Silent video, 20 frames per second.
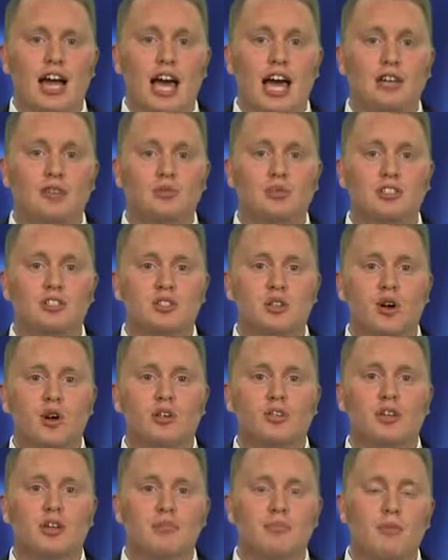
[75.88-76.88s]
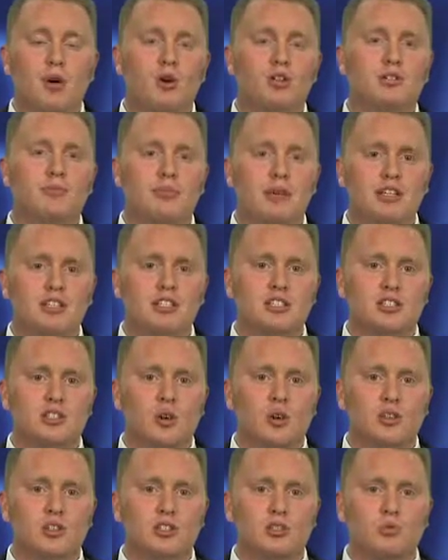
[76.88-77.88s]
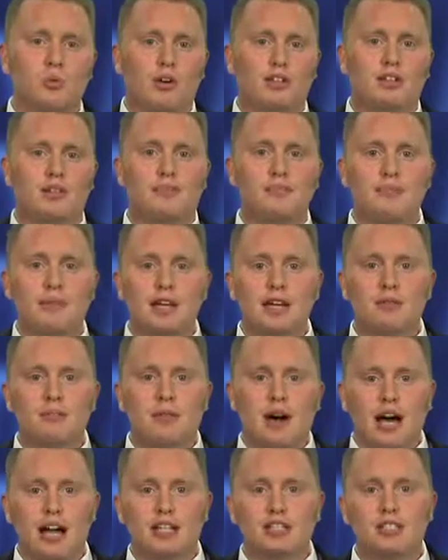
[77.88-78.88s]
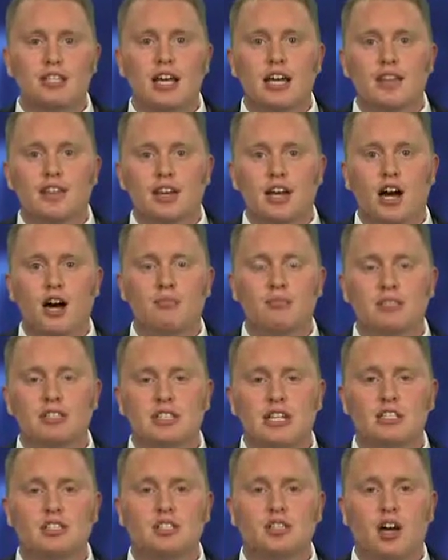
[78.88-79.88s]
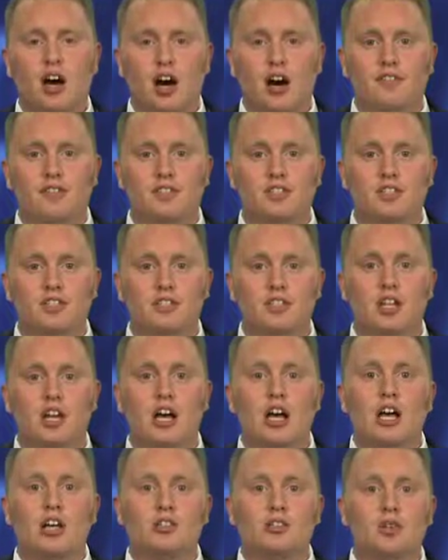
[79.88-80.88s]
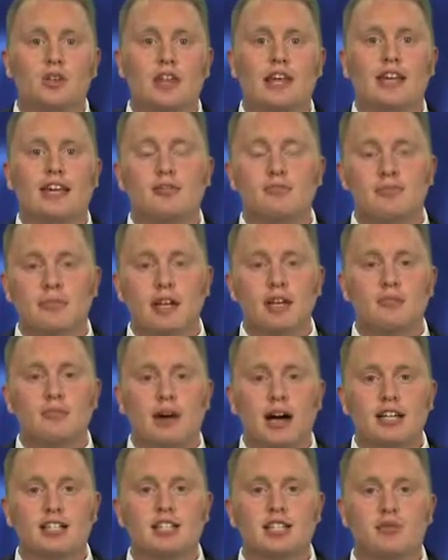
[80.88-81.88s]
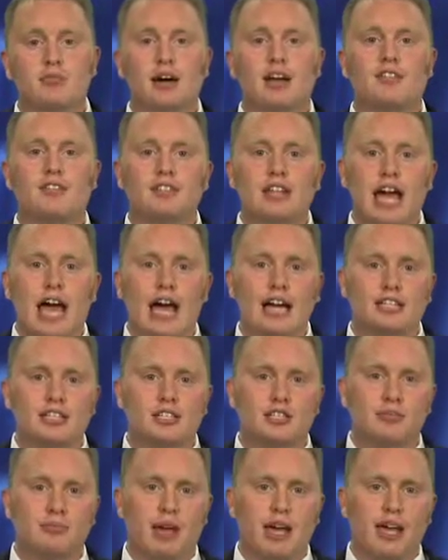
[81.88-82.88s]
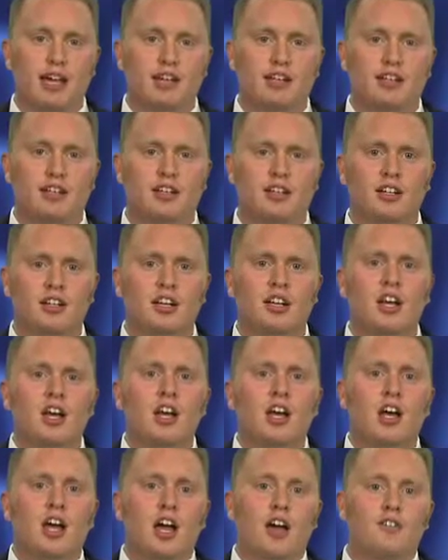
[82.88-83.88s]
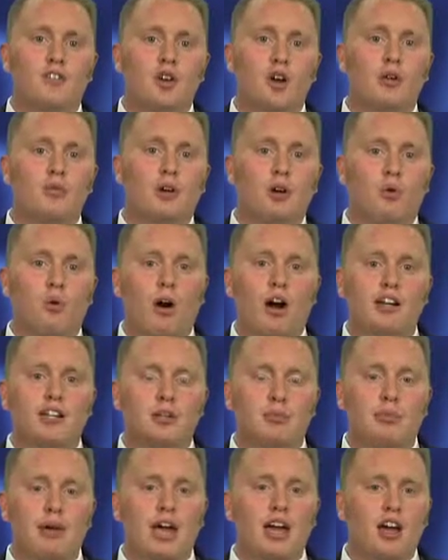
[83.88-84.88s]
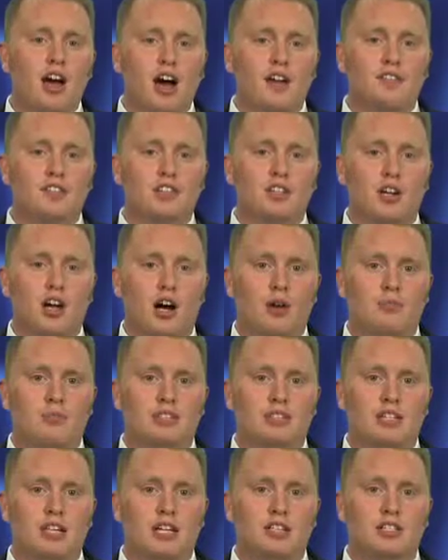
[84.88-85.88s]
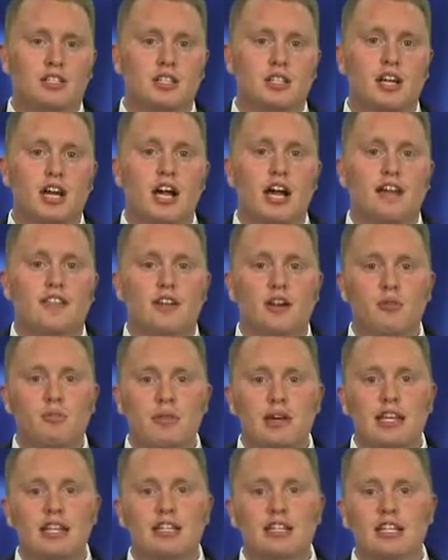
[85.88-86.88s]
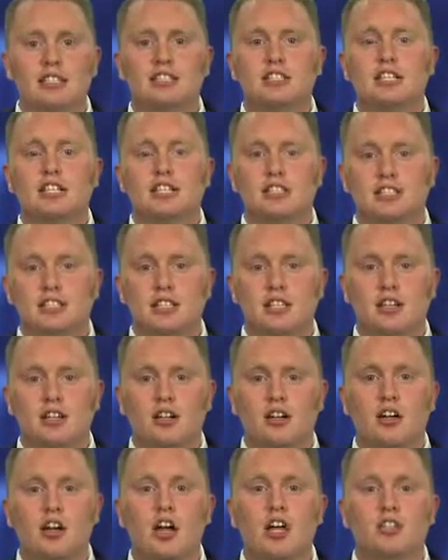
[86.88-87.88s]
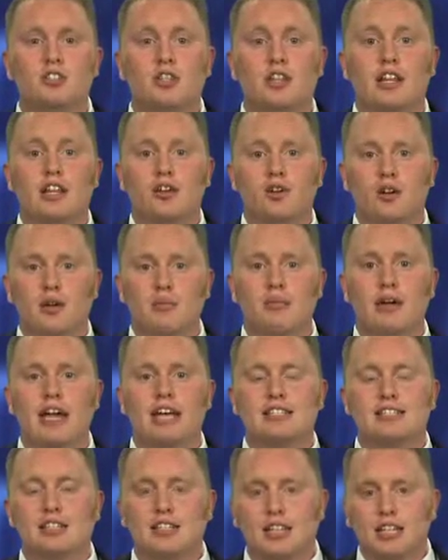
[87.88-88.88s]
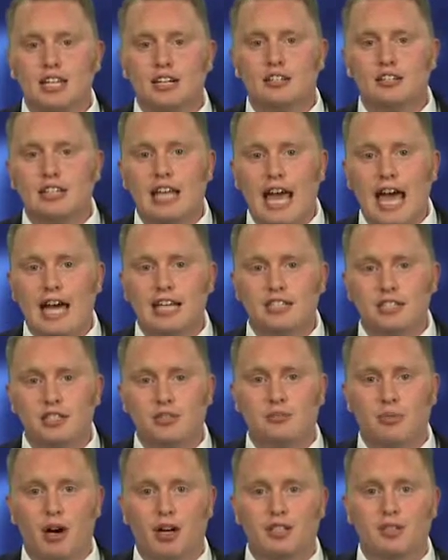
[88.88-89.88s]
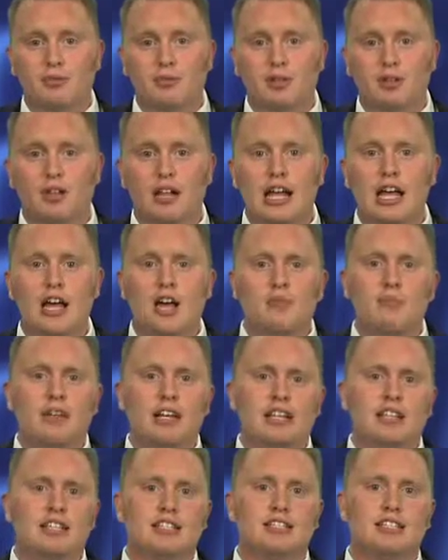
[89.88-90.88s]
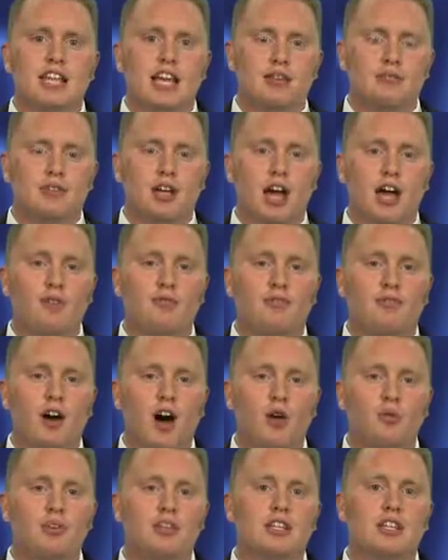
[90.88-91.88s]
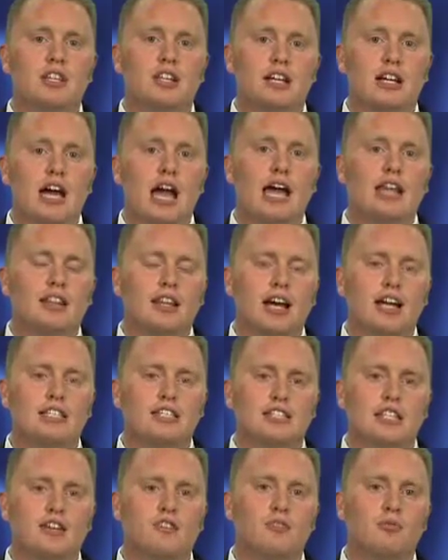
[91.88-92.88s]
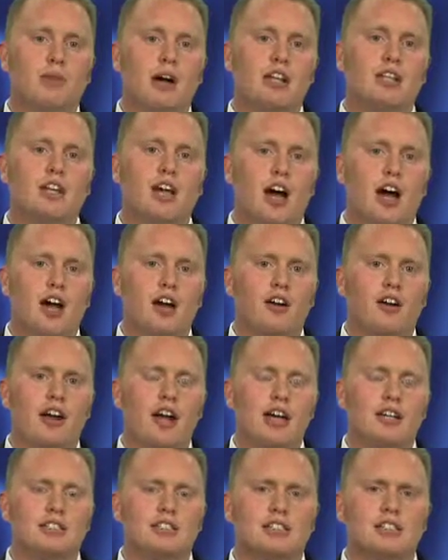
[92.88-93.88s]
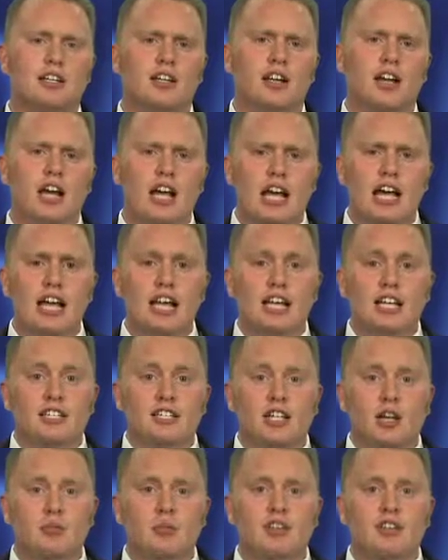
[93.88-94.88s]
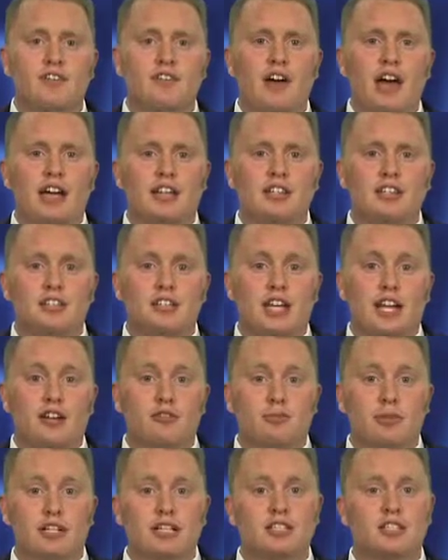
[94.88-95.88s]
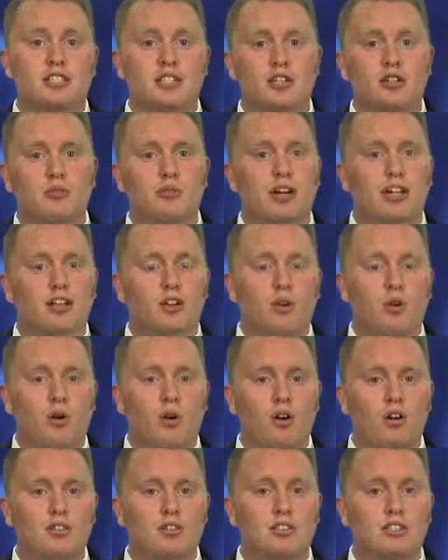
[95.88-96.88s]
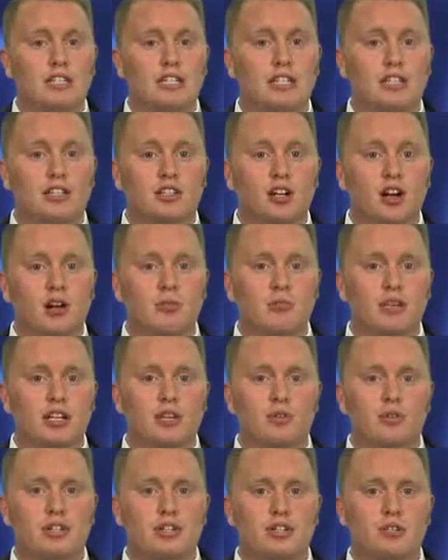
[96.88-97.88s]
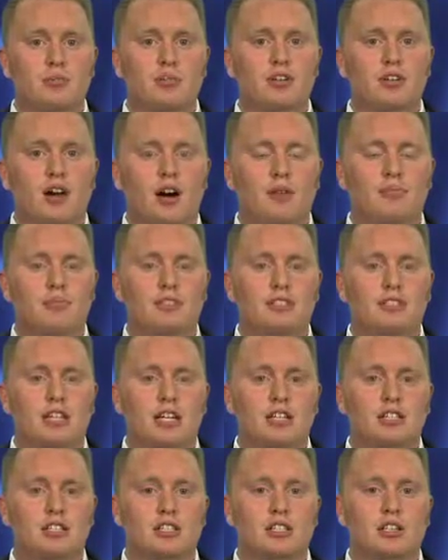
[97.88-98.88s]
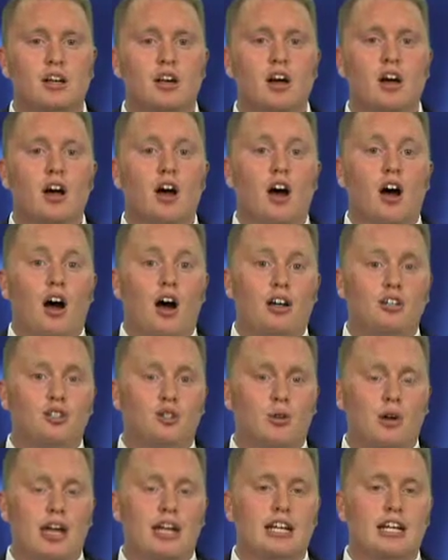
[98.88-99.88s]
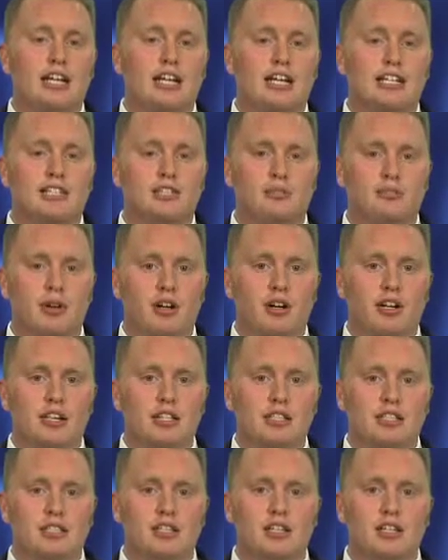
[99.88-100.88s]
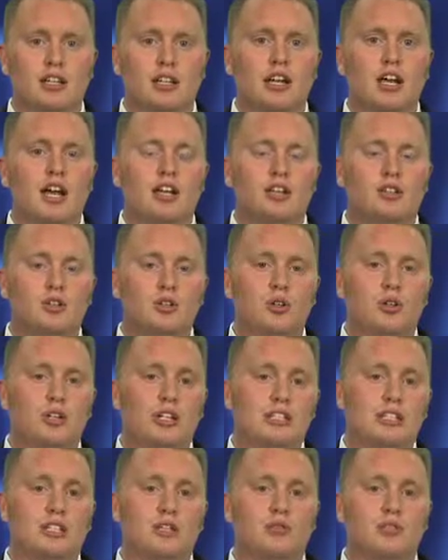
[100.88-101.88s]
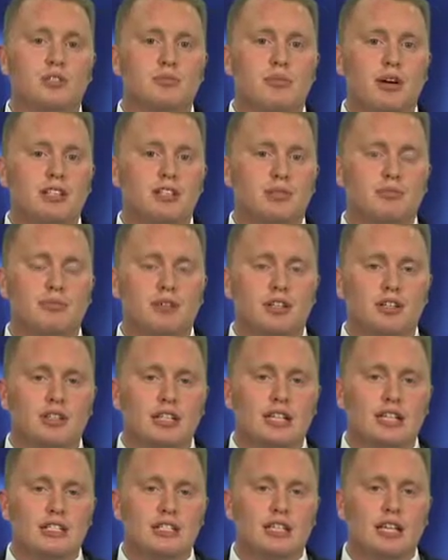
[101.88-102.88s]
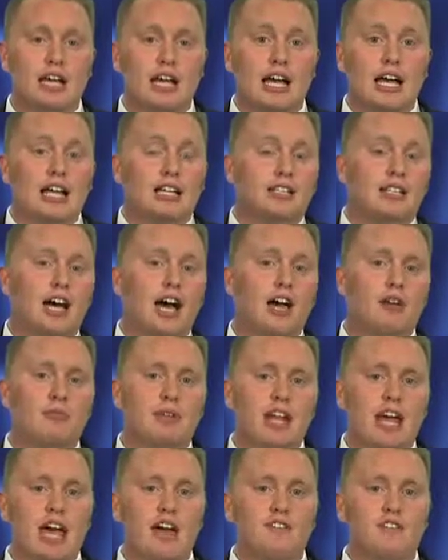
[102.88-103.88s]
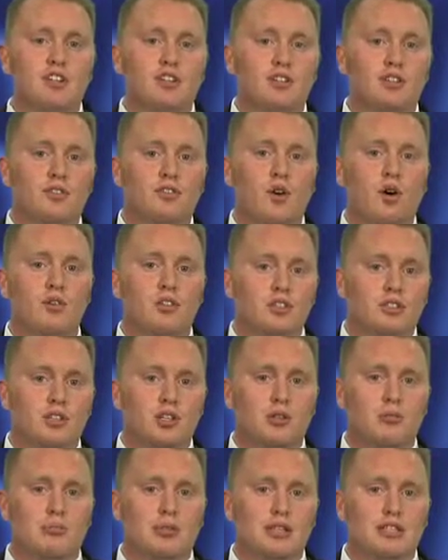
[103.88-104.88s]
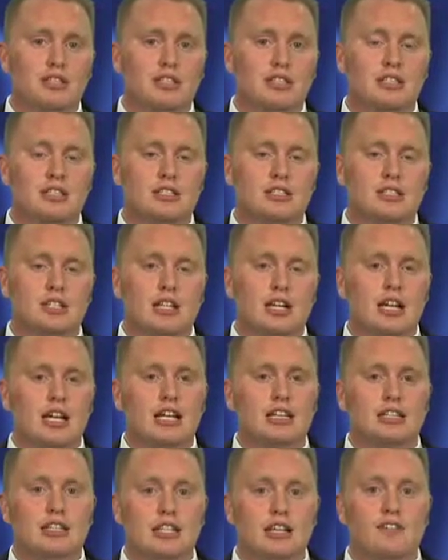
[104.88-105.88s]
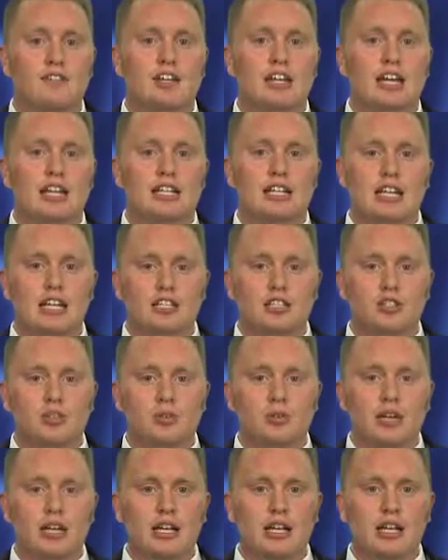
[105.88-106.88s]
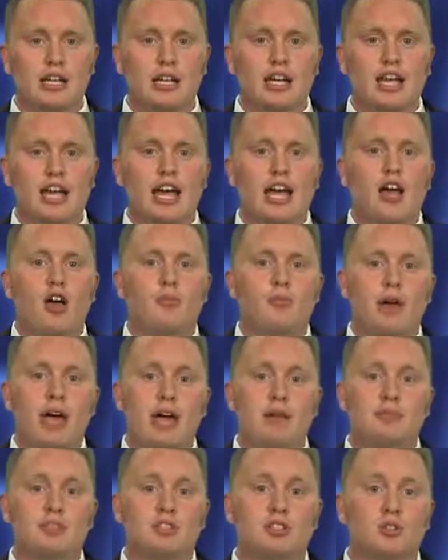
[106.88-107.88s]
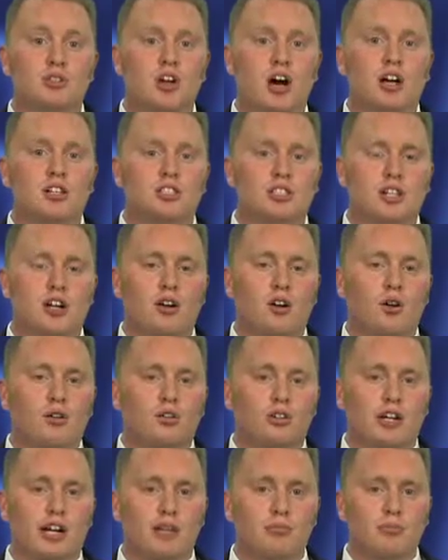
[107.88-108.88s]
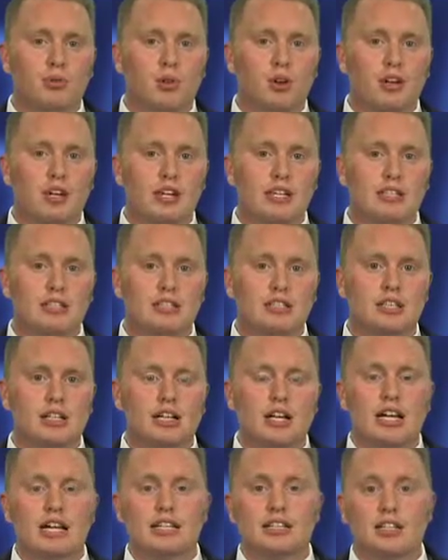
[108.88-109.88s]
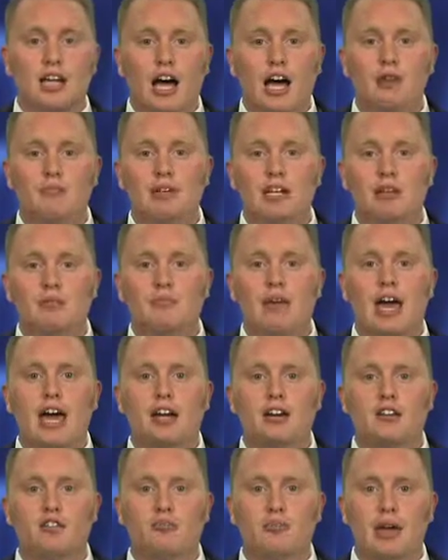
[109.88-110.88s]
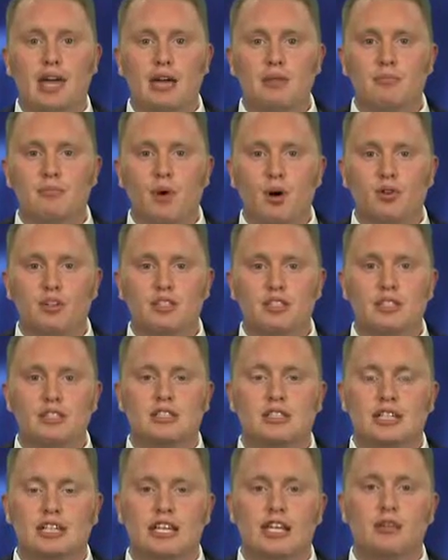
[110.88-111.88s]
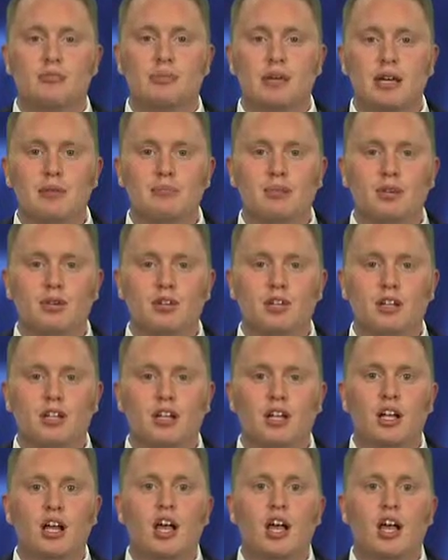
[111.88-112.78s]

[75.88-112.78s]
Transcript: As a result, most business owners want to minimize the compensation to officers so they can minimize the amount of taxes paid. If you are required to pay officer compensation, there are many things to consider so that you can pay as little tax as possible, but at the same time fall within the guidelines given by the IRS. Some of the factors that have been considered by the courts in determining reasonable compensation are training and experience, duties and responsibilities, time and effort devoted to the business, dividend history, payments to non-shareholder employees, timing and manner of paying bonuses to key people,